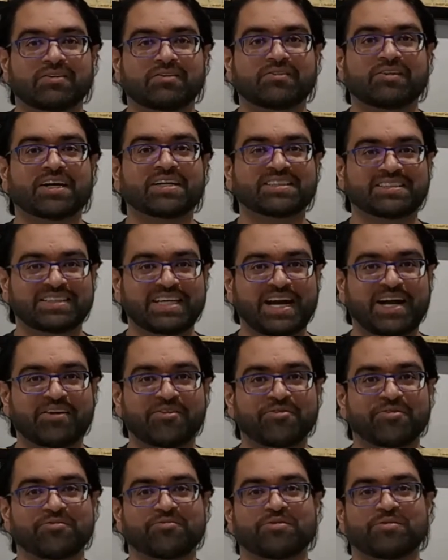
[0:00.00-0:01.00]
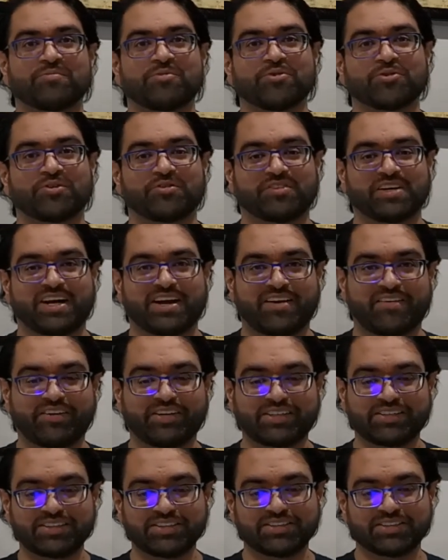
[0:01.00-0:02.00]
rather sad note for both of the
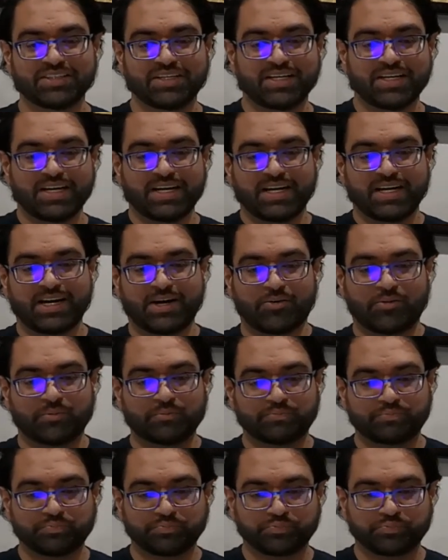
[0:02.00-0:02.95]
characters. Now,